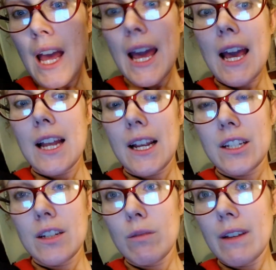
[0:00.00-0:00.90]
and I
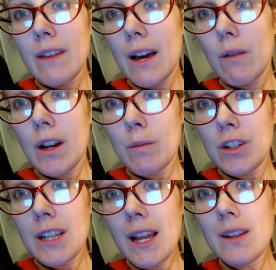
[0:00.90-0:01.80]
still believe that
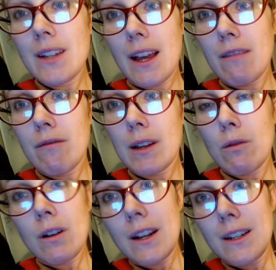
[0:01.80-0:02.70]
100%. I've been
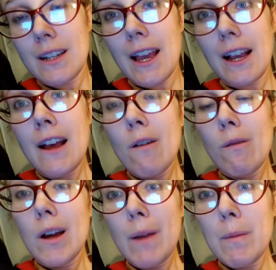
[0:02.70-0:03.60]
quoted as saying,
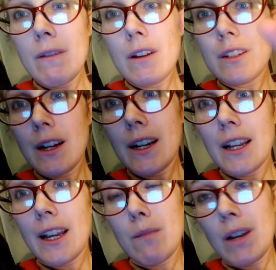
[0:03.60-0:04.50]
well, I might be vegetarian
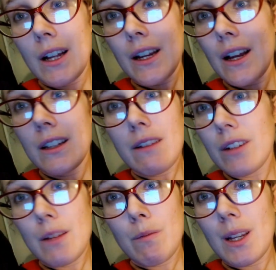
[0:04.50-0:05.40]
again, but I'll, I'll never
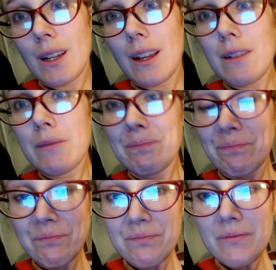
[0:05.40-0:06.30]
eat meat again.
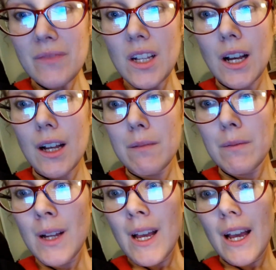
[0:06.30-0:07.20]
Um,
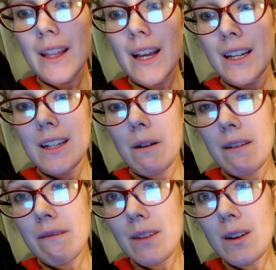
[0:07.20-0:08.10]
and that is how I
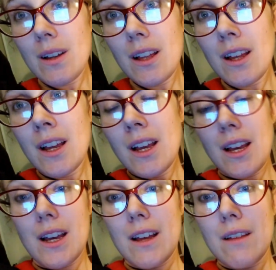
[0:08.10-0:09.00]
feel.
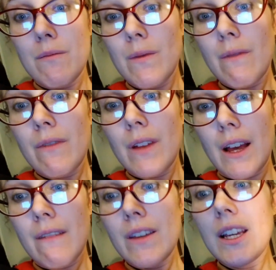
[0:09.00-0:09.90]
Um,
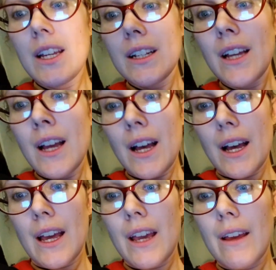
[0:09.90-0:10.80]
uh, vegan,
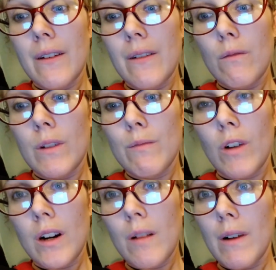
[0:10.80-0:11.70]
I was
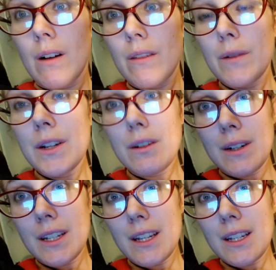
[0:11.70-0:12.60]
more about the
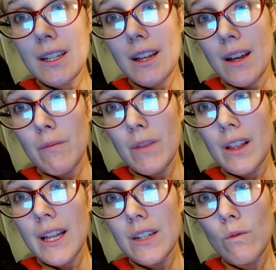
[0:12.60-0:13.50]
resources, um, the
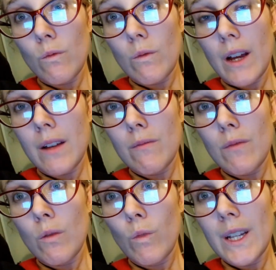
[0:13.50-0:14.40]
less
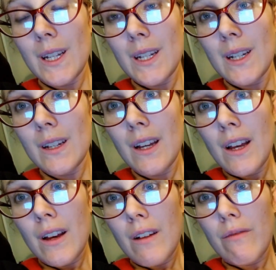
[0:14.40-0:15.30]
um, we need
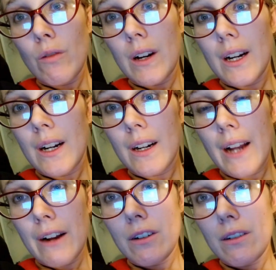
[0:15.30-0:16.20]
for
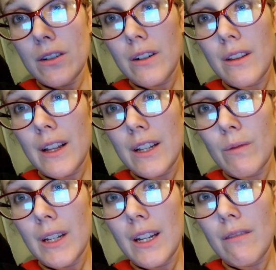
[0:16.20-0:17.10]
agriculture, the less we
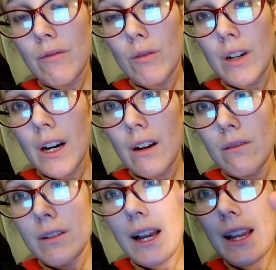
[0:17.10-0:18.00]
need for our
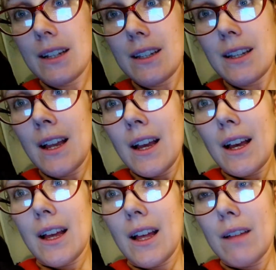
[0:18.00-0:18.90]
own diets,
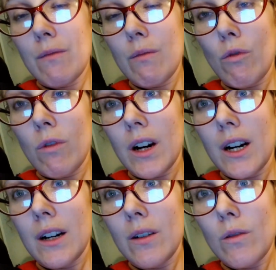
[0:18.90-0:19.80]
um, the
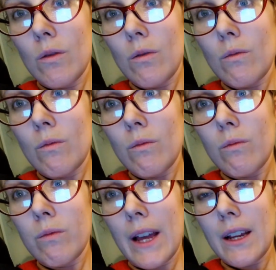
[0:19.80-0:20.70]
more
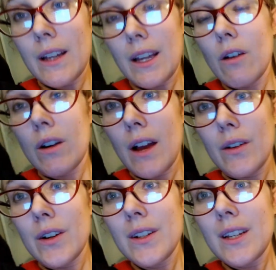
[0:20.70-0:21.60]
that can go to
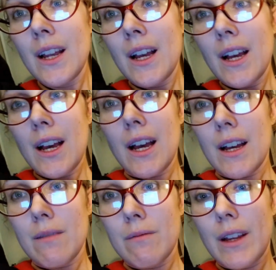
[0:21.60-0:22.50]
others
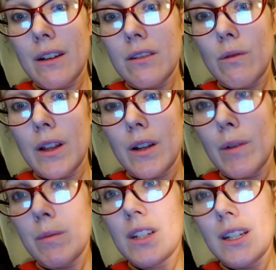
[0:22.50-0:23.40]
um, and to other
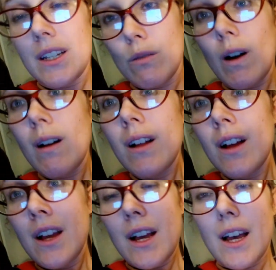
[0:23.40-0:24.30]
purposes as well.
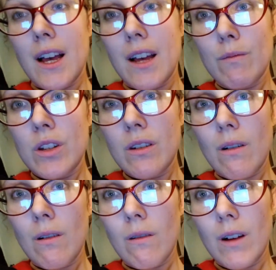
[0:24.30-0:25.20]
Um,
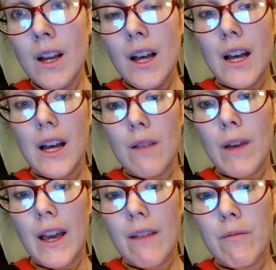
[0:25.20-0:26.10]
so um,
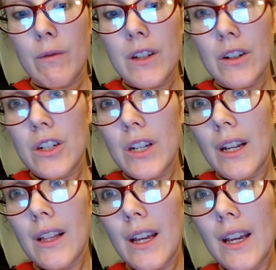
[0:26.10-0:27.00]
I have been
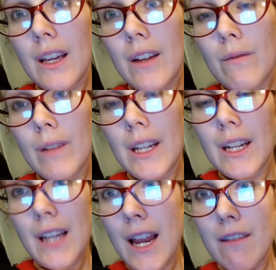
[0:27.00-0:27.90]
researching like eating
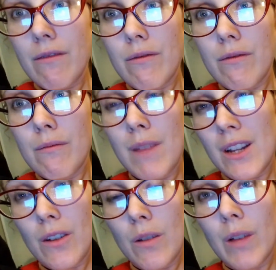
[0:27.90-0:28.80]
native
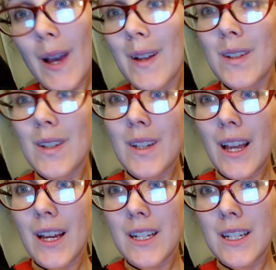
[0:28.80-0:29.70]
Minnesota plants,
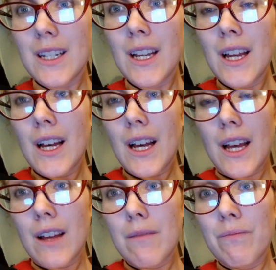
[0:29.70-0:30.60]
and
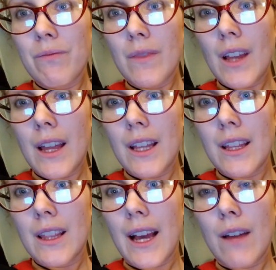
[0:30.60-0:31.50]
um, I think
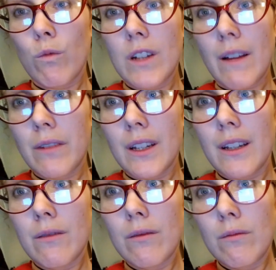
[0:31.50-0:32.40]
that that will
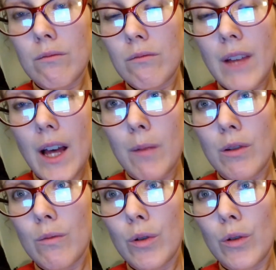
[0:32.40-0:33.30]
definitely help to
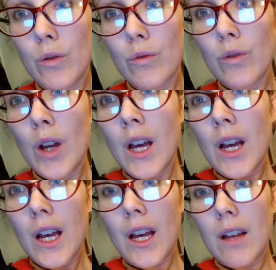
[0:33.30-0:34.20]
improve
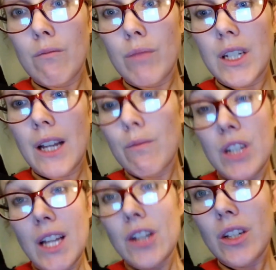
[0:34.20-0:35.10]
um, potent
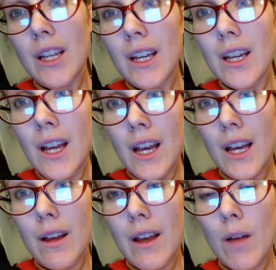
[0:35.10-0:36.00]
potentially
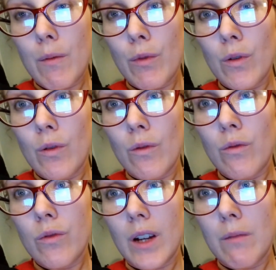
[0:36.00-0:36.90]
uh, help
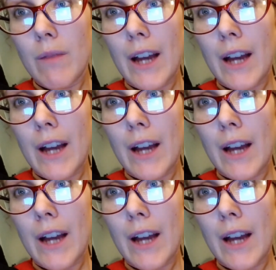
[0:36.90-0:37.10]
improve um,